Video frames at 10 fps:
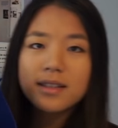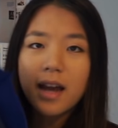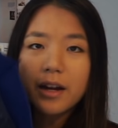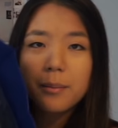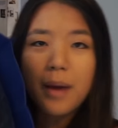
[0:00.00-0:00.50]

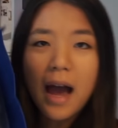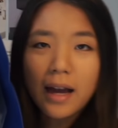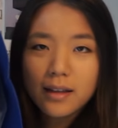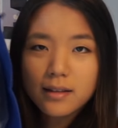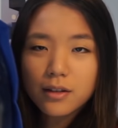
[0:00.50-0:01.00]
entire
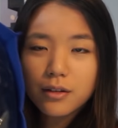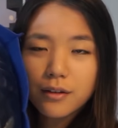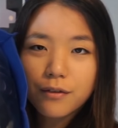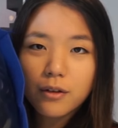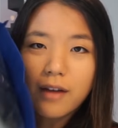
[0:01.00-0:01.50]
bag is literally
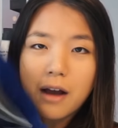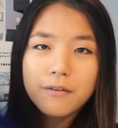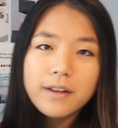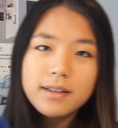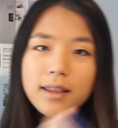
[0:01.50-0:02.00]
full of
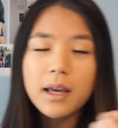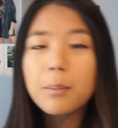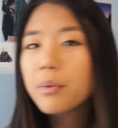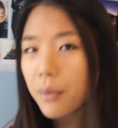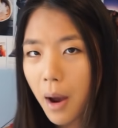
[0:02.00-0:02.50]
outfits and like
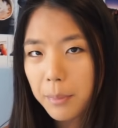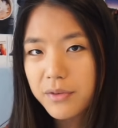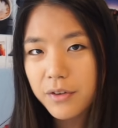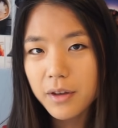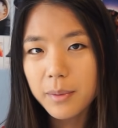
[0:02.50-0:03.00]
props
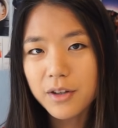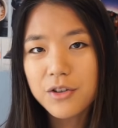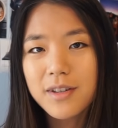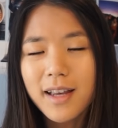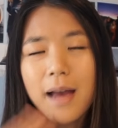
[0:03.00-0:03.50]
for their
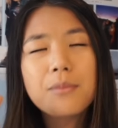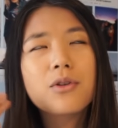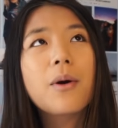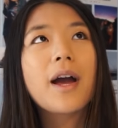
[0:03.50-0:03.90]
pictures. Like, I'm so